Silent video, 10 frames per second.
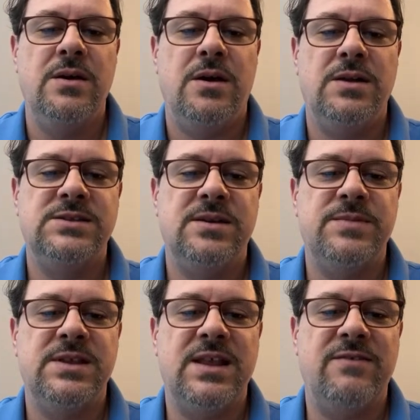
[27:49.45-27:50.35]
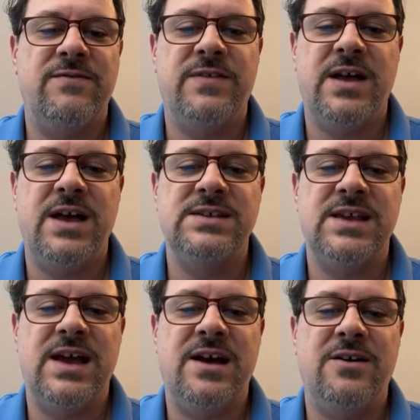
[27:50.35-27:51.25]
on something that flies
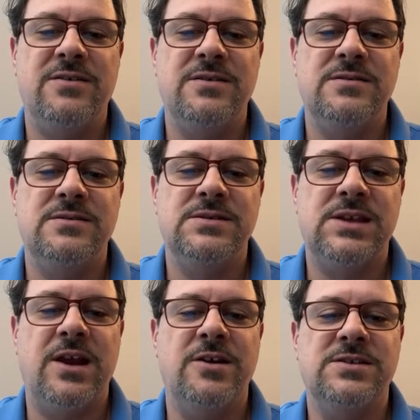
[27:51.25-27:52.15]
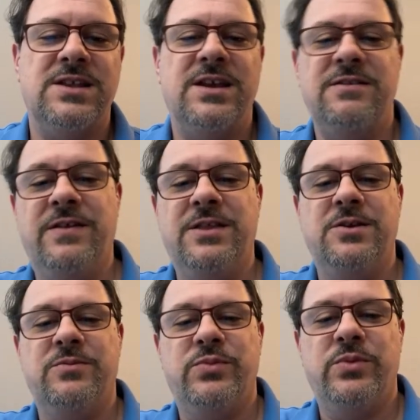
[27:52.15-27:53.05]
out scares the
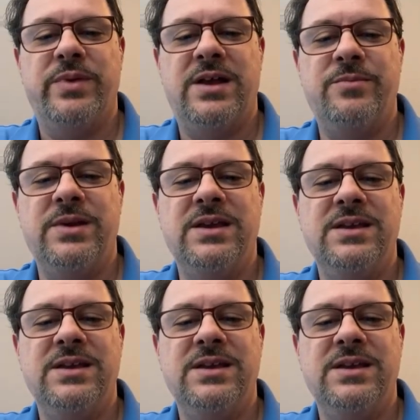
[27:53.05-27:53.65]
poop out of me.